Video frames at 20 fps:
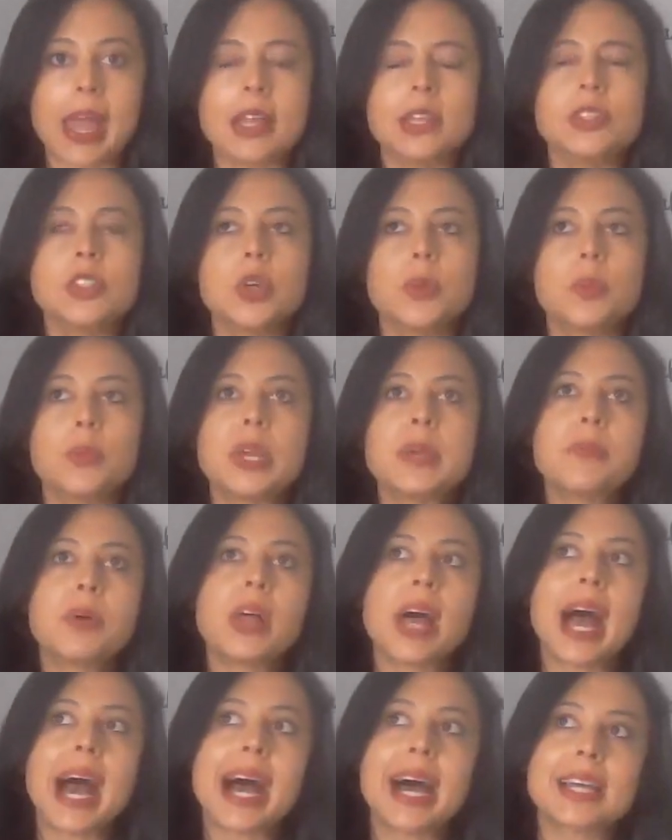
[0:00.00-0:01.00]
And so
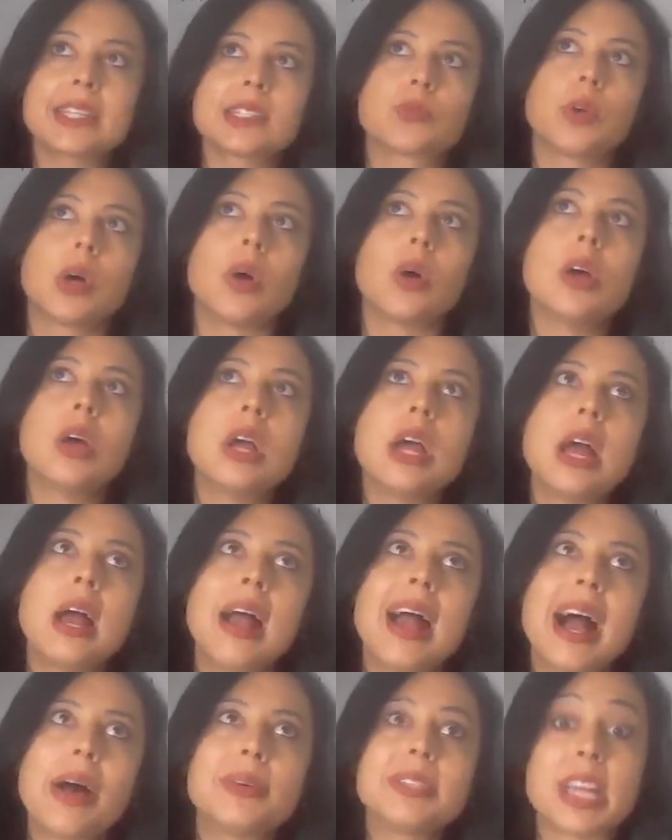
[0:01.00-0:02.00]
people ask, well,
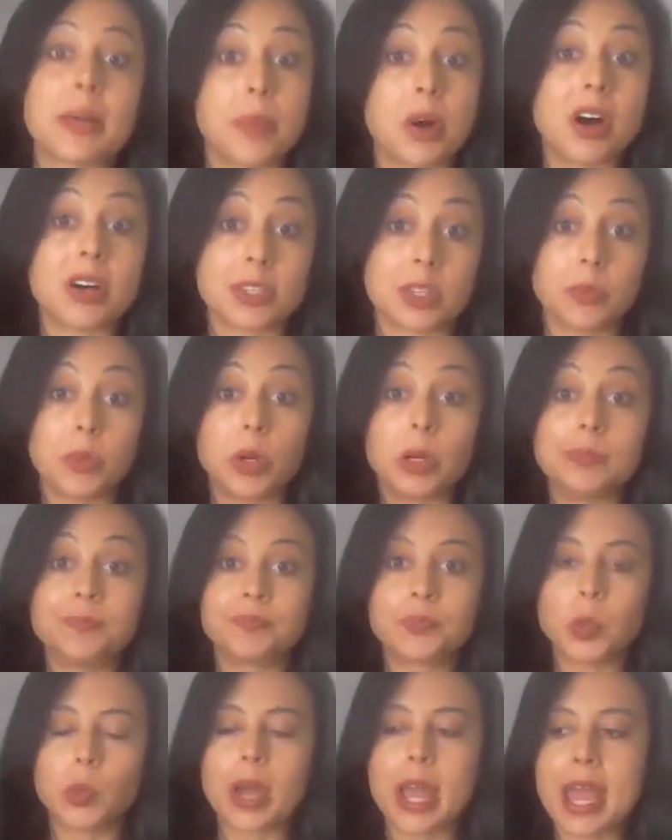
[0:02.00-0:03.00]
how is that possible,
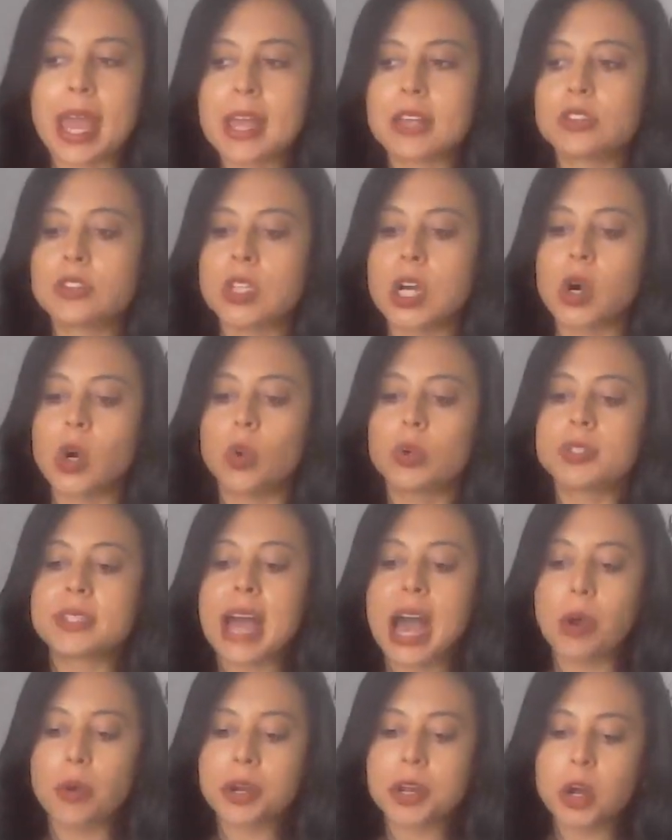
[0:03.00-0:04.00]
okay? So
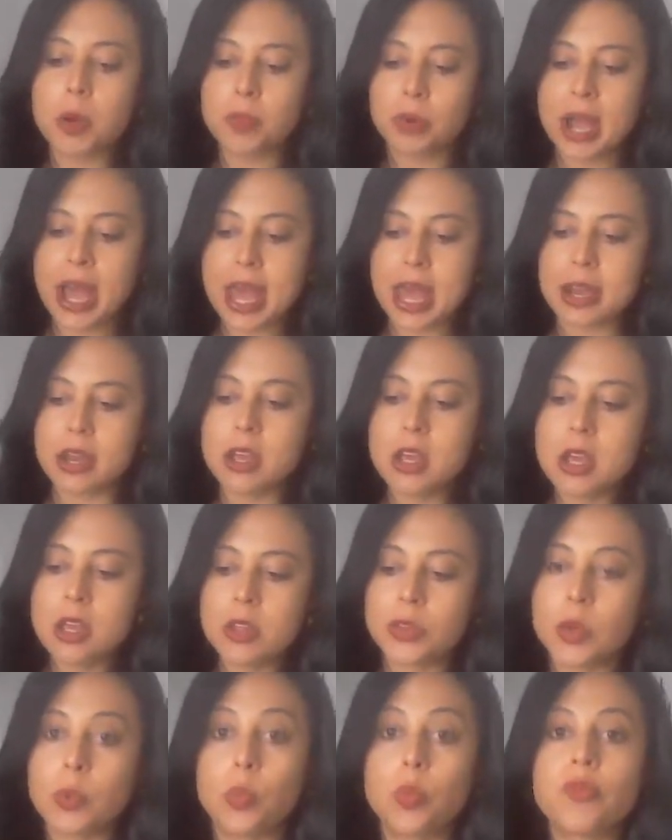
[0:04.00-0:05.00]
sourdough bread,
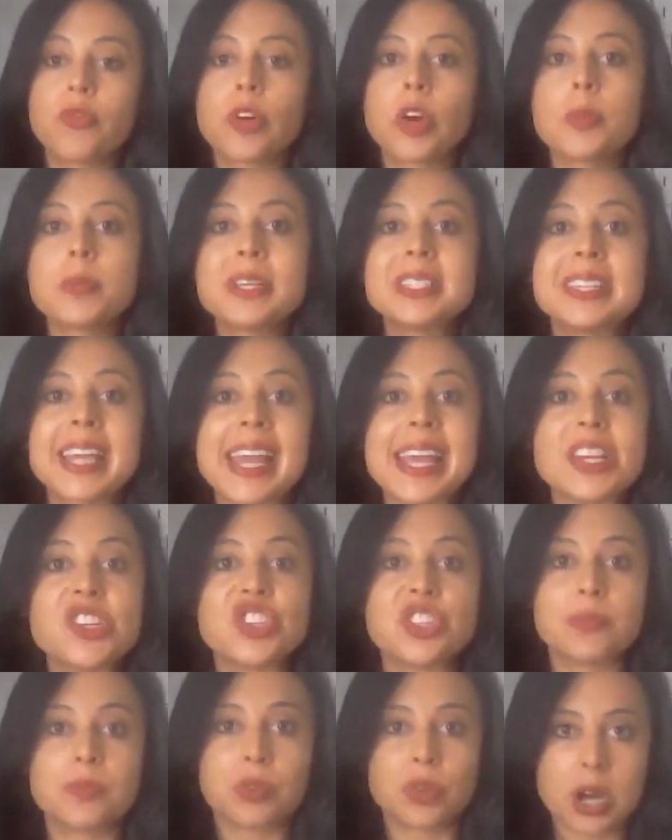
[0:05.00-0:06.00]
the
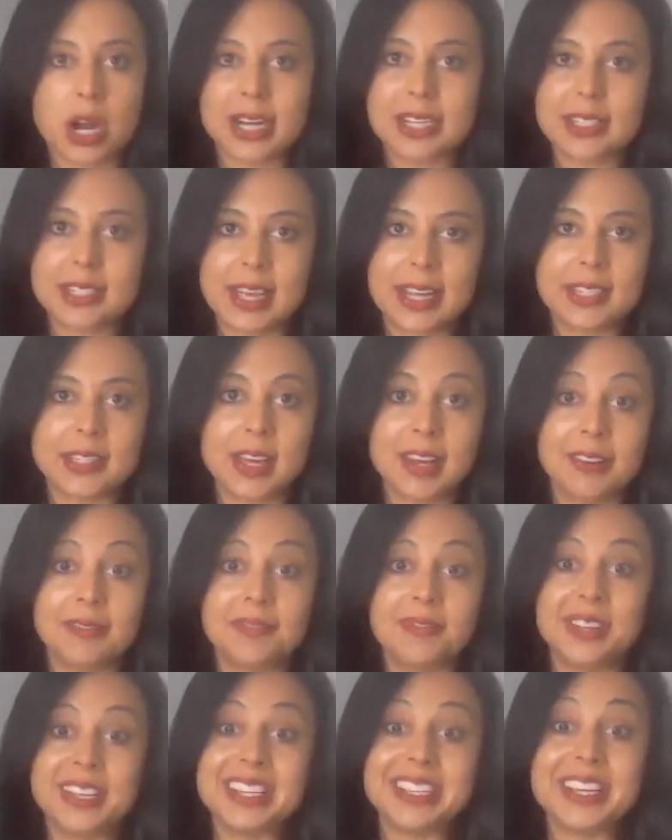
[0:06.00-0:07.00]
fermentation process
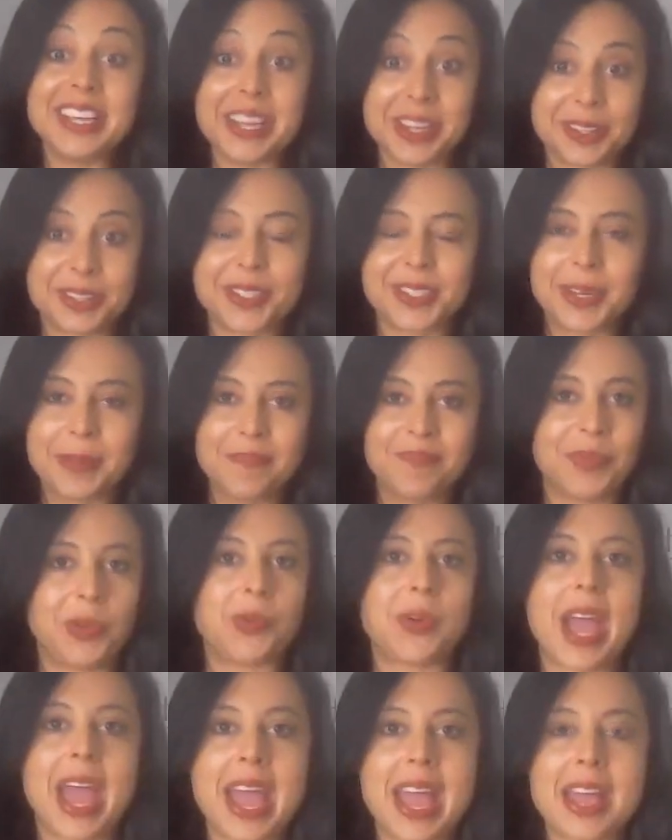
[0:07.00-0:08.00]
of the yeast,
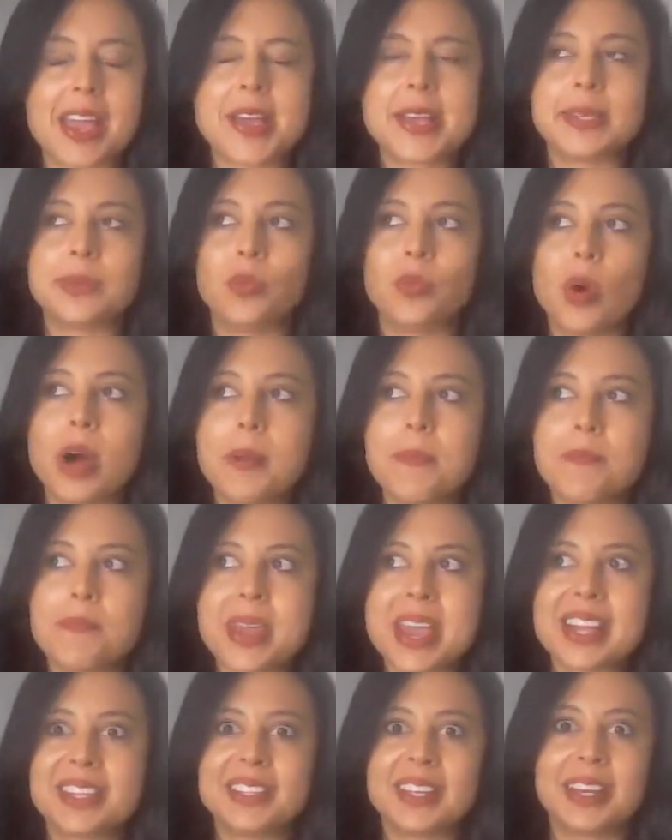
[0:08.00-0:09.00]
okay, is what
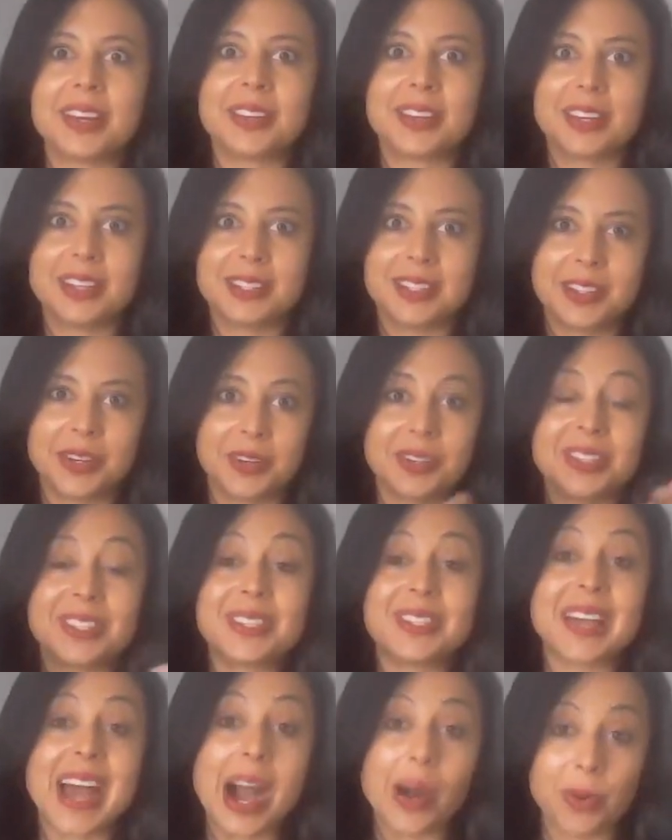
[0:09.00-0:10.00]
makes it considered
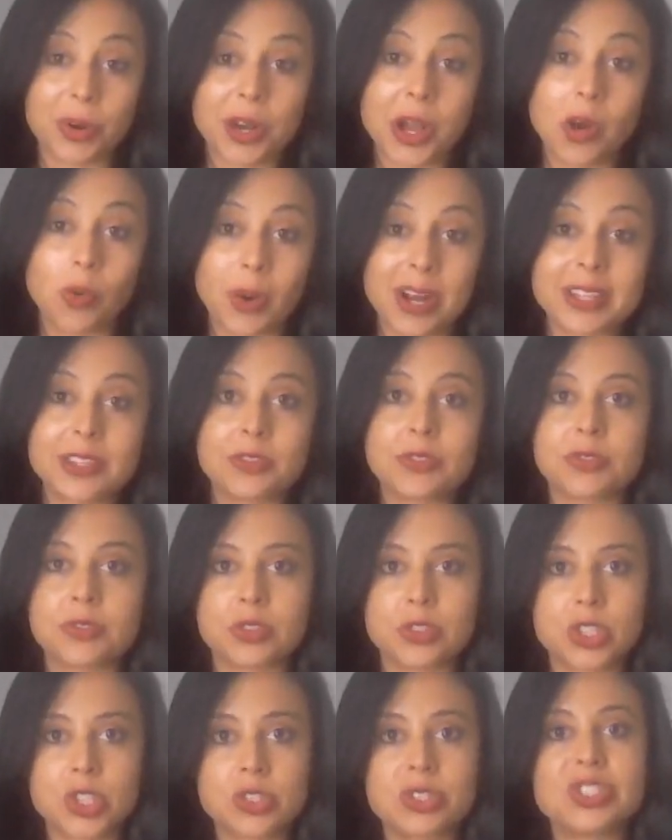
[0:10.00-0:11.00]
sourdough, right? There's a
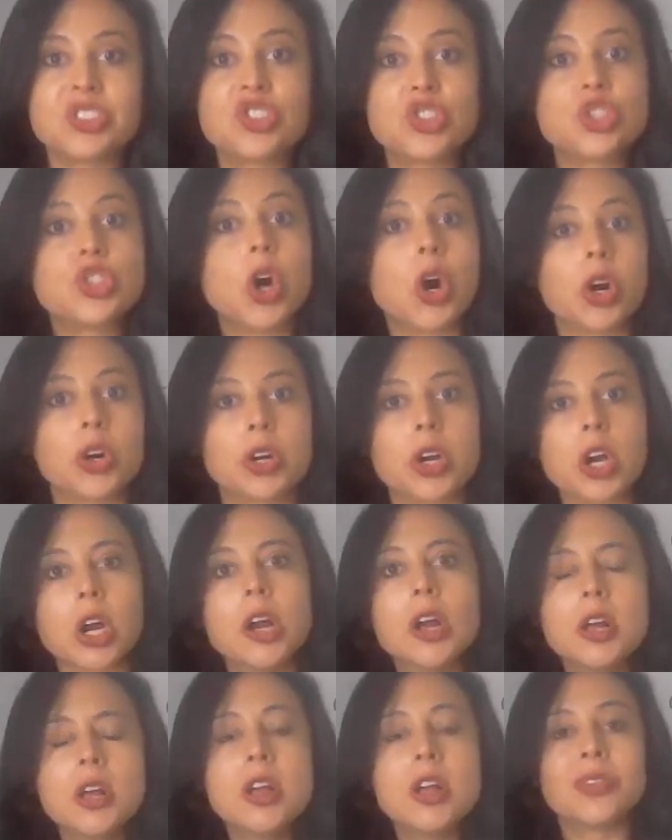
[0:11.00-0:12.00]
certain
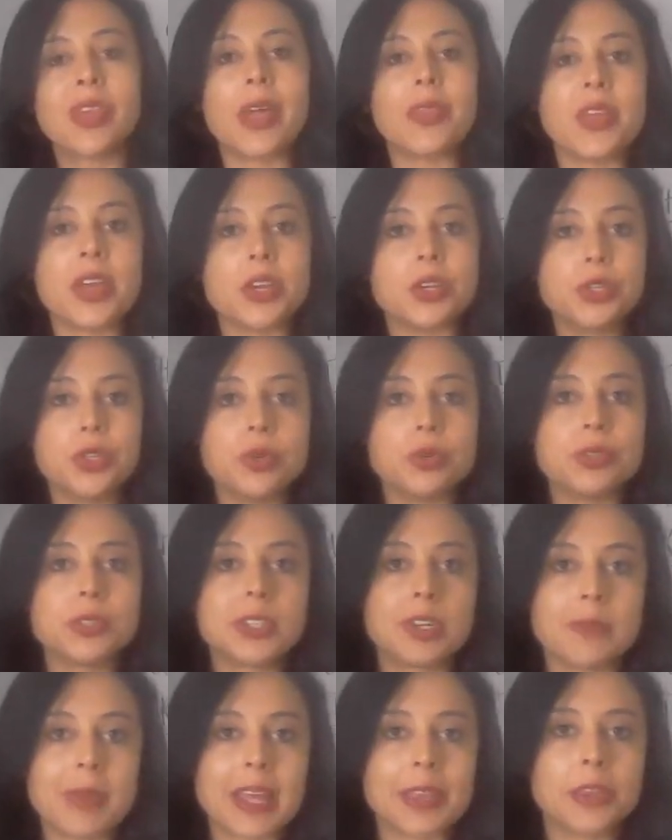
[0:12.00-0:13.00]
starter that they use
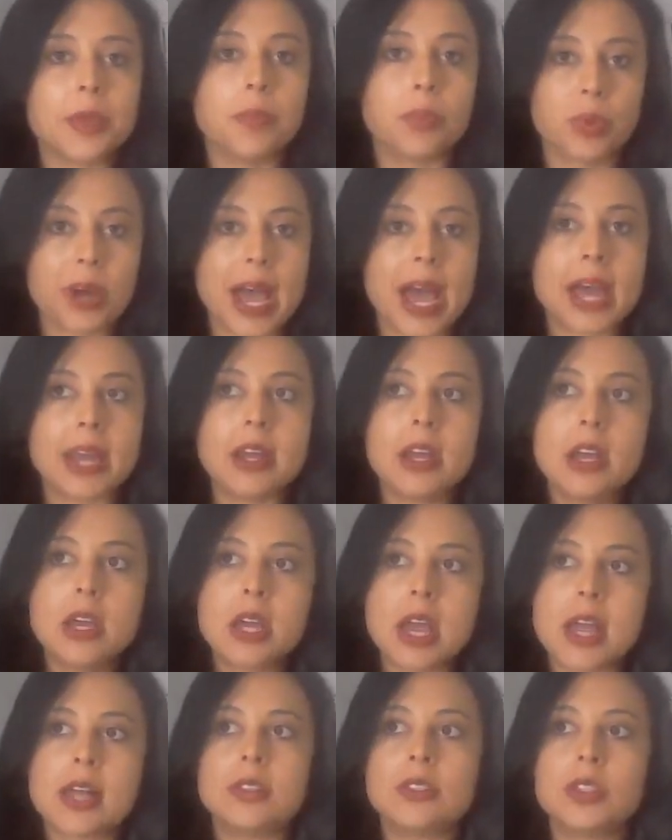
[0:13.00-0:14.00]
to make the bread,
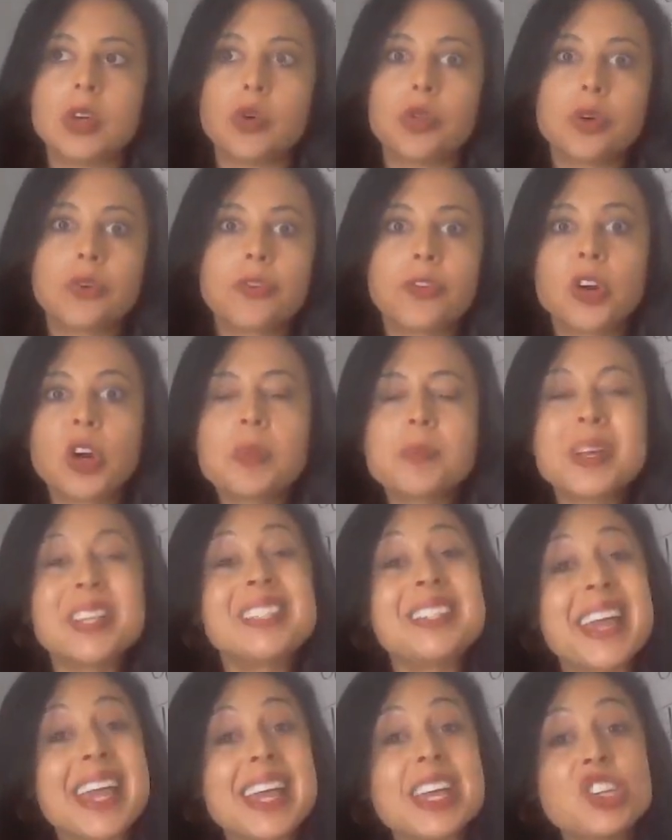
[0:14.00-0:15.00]
and so the
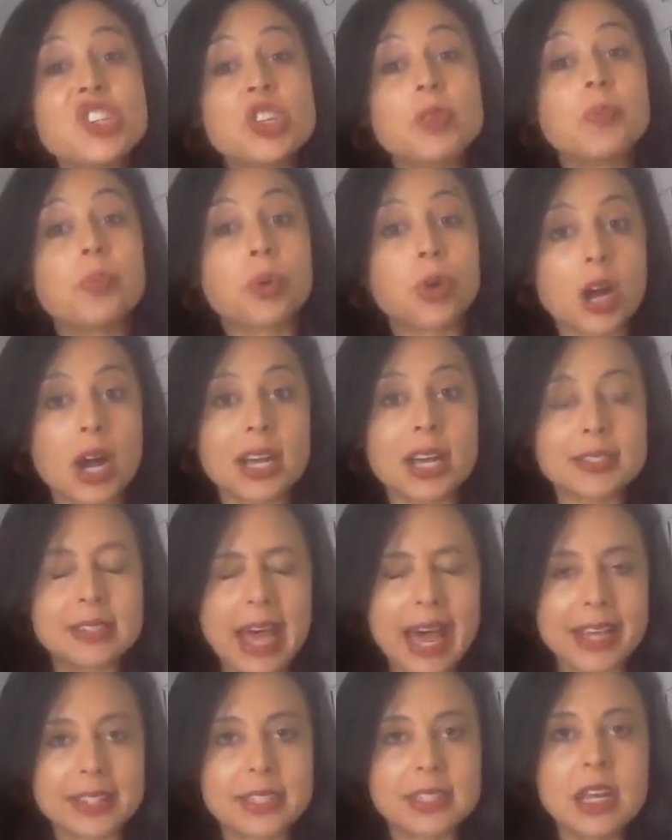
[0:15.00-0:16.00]
fermentation
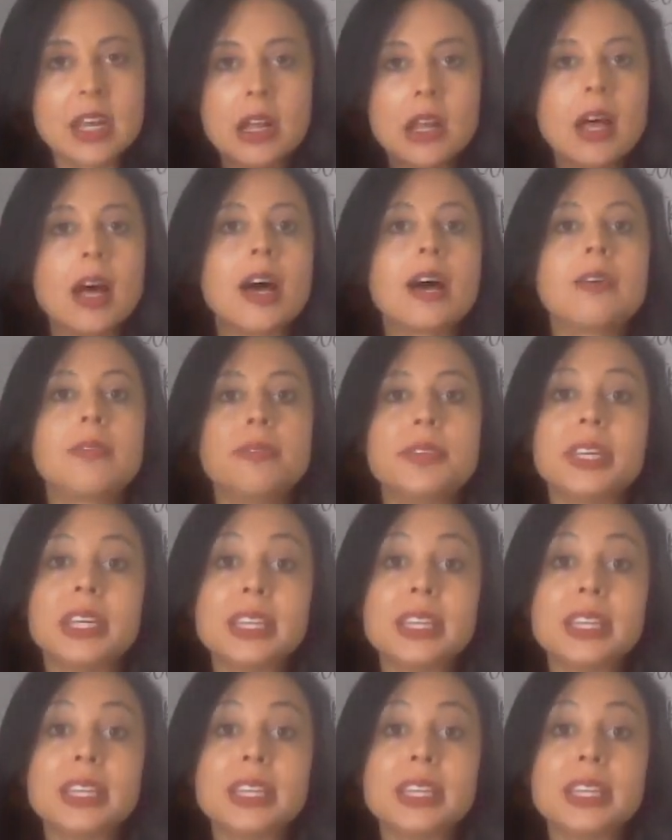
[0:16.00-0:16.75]
process of the